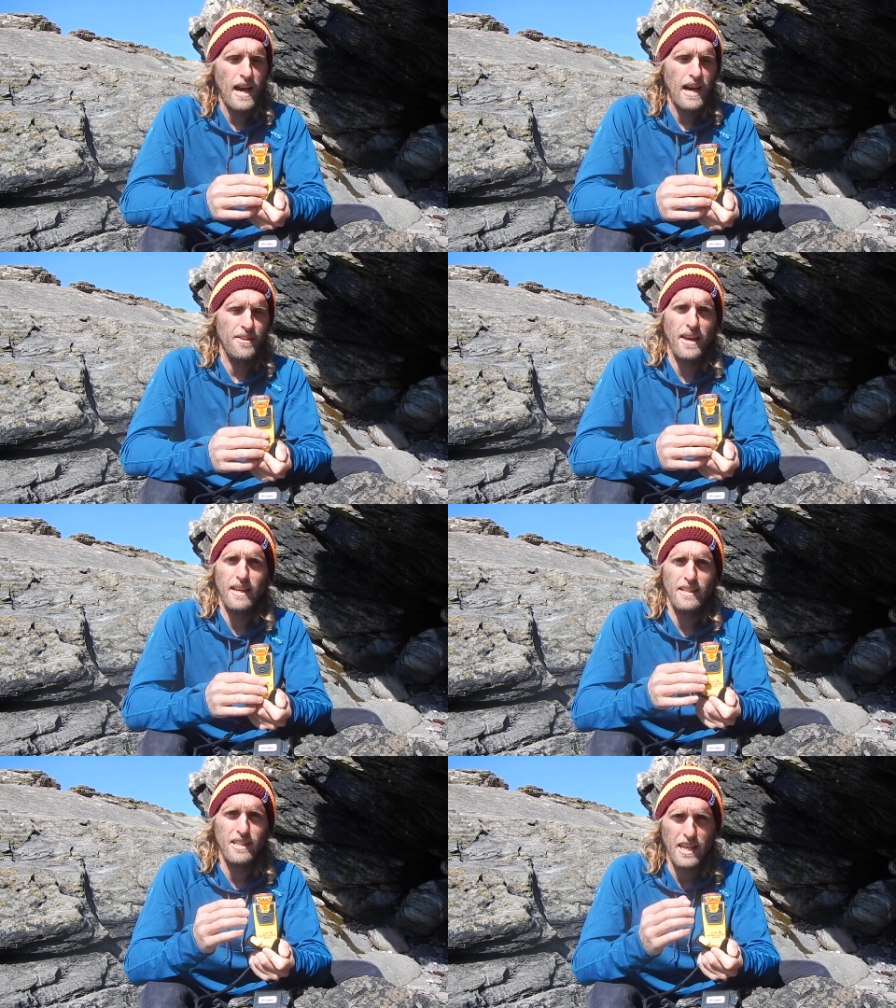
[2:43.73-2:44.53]
and they
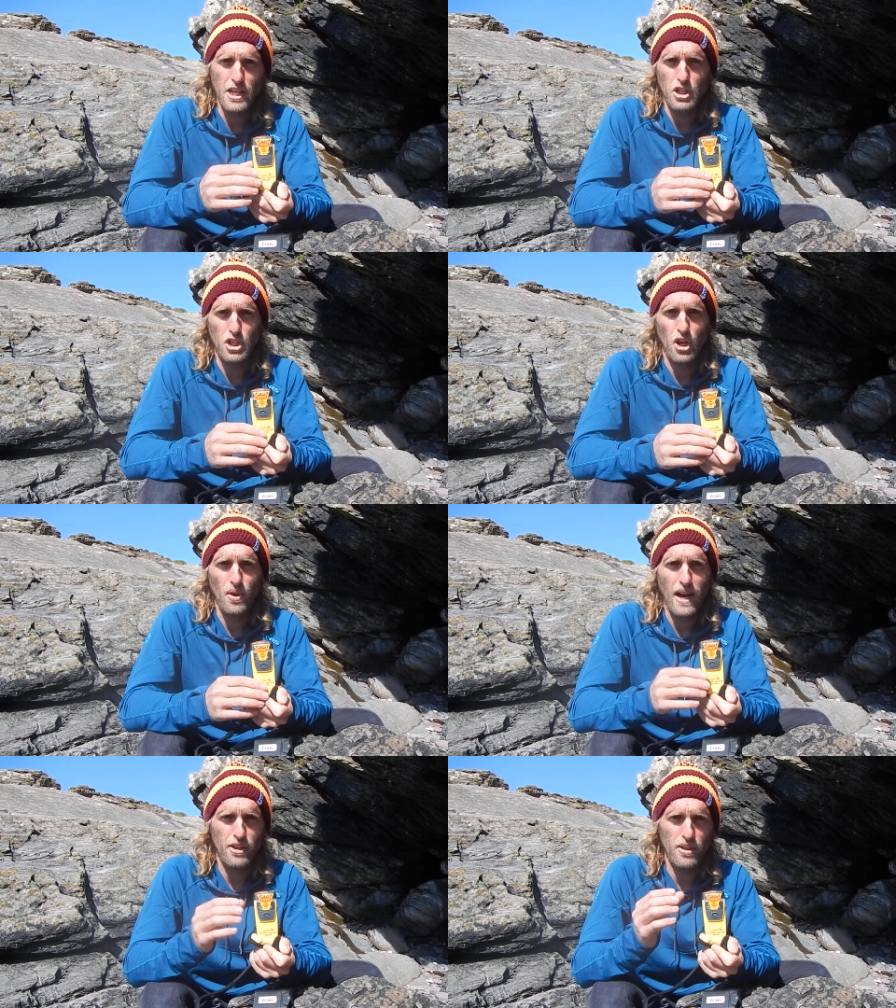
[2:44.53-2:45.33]
can teach
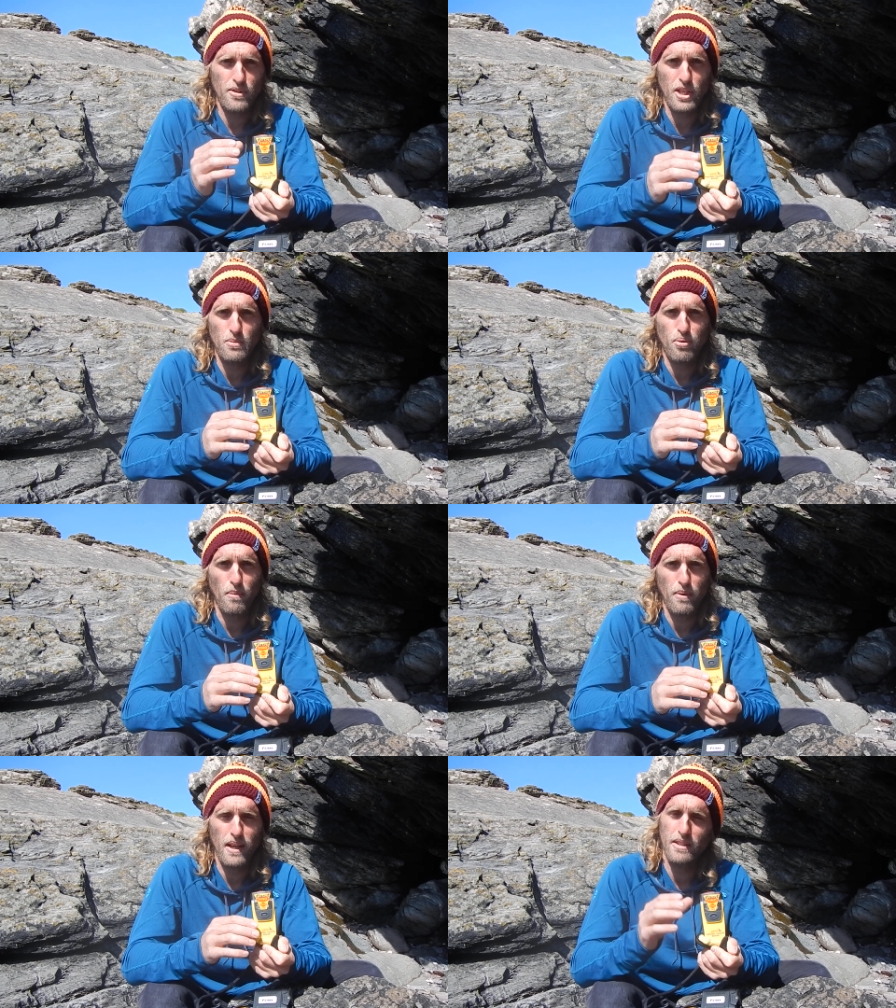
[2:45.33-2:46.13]
you how to use these
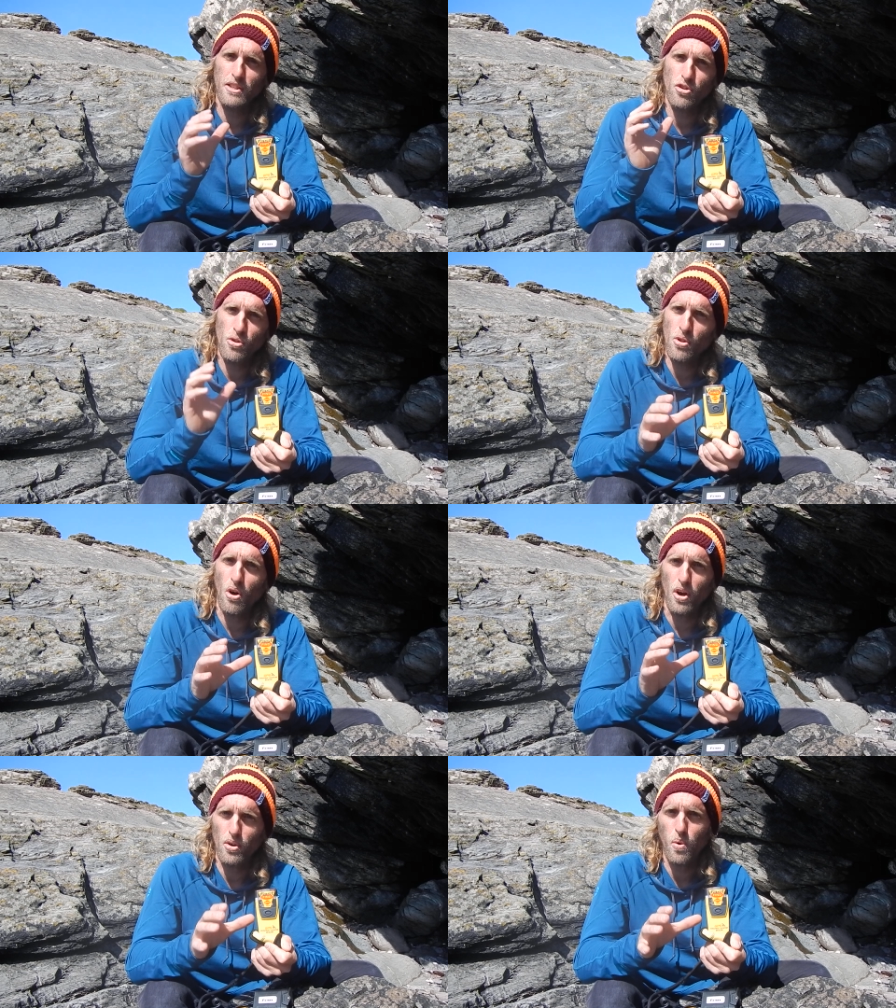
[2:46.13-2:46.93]
properly because it's
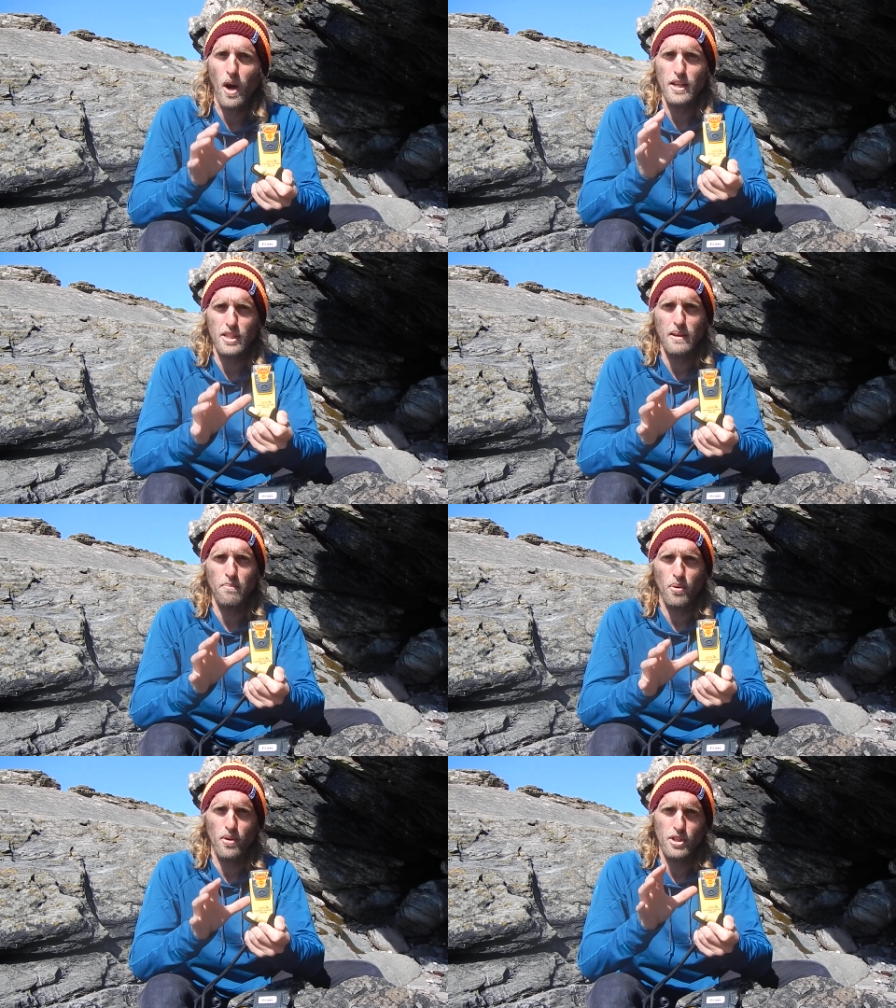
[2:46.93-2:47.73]
not quite as
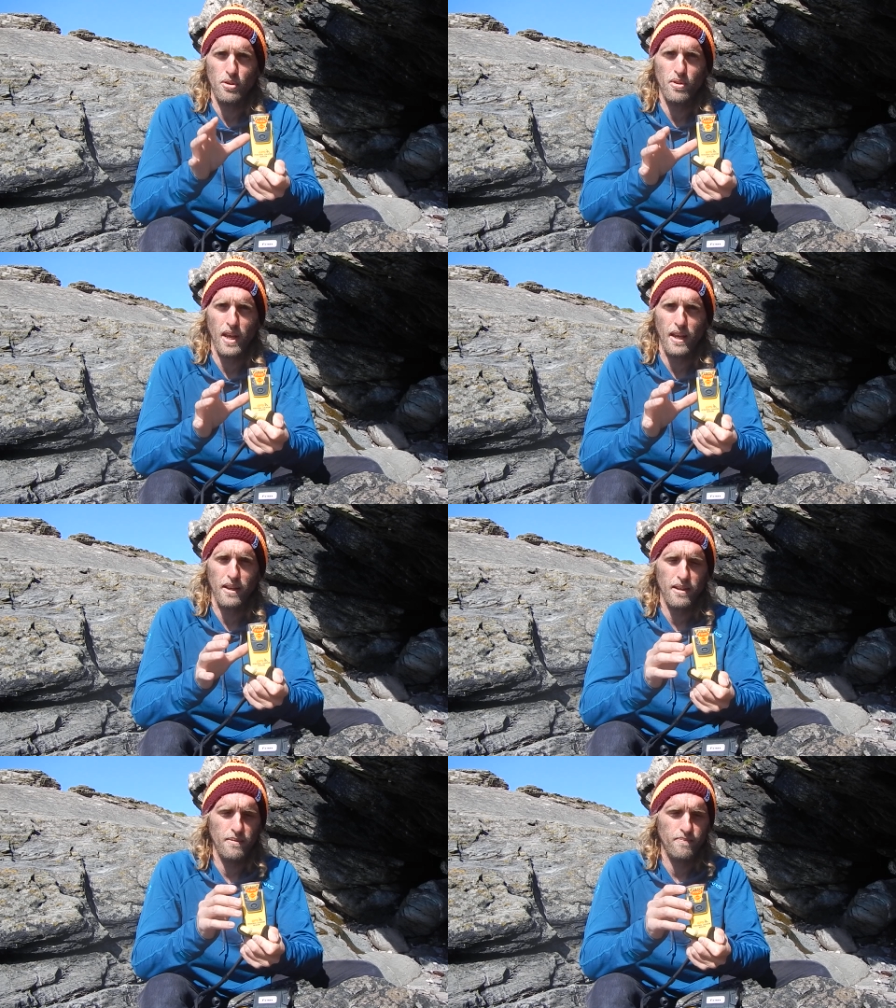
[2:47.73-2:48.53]
simple as you think.
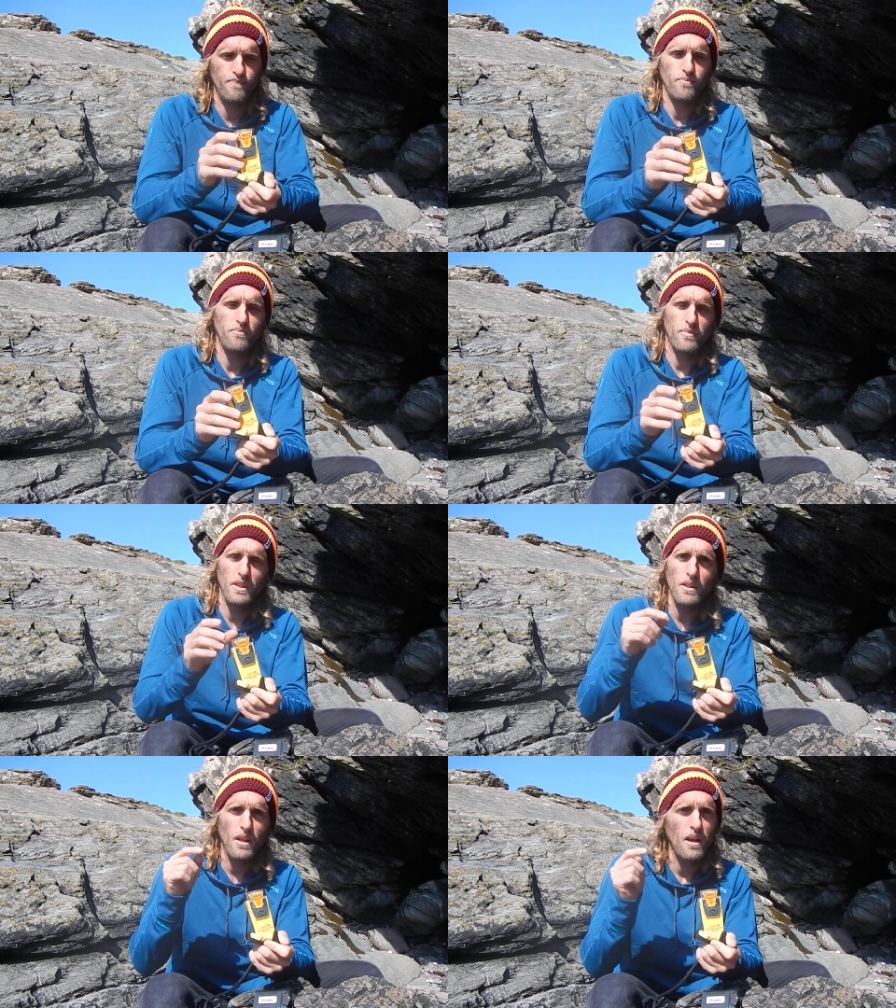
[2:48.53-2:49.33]

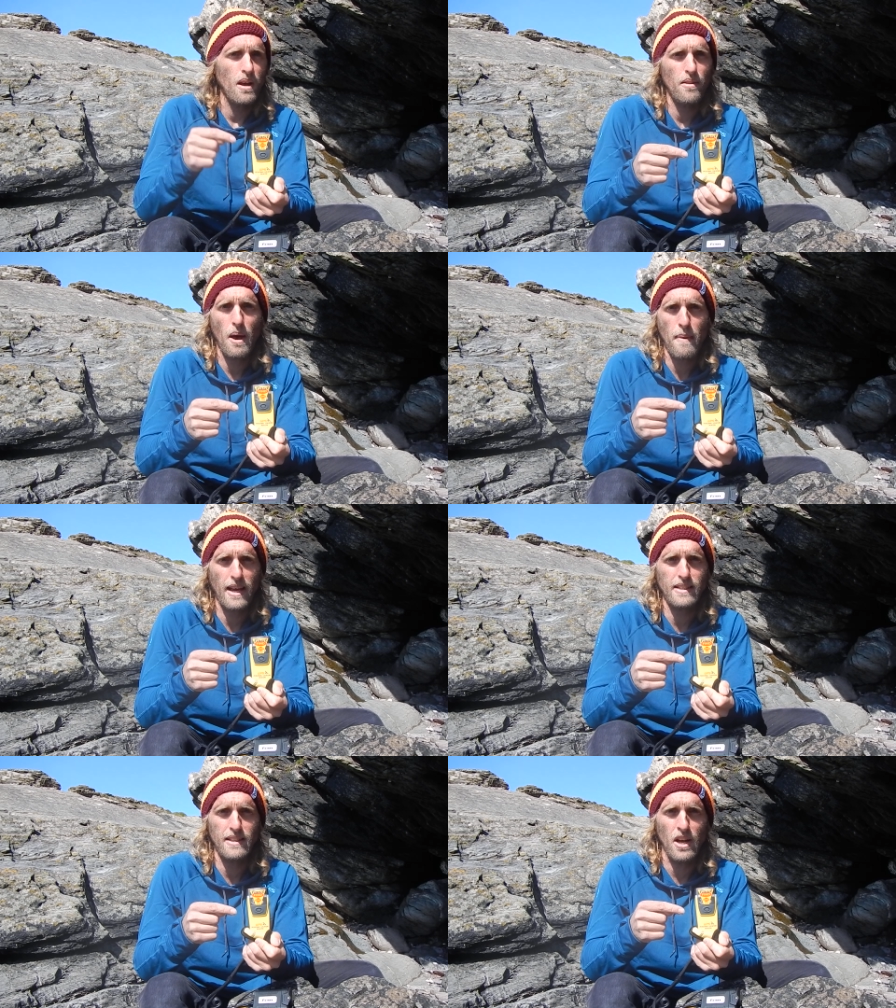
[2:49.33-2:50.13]

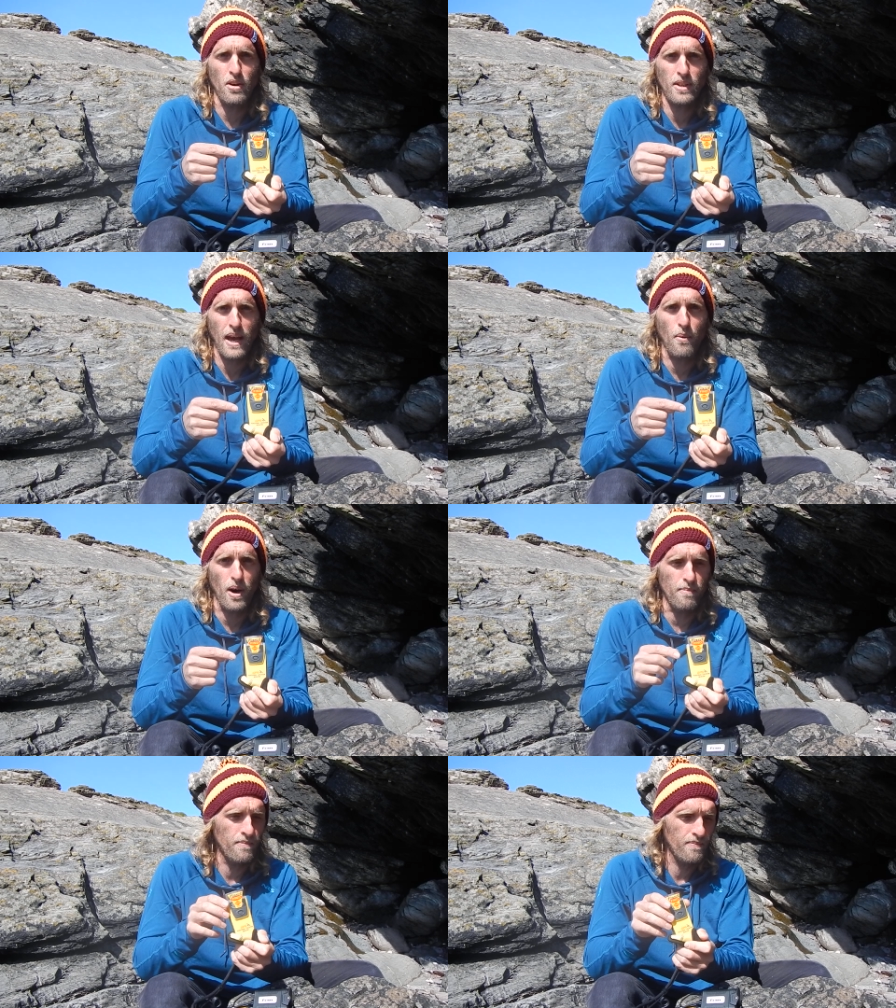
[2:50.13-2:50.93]
Amazing though, get one.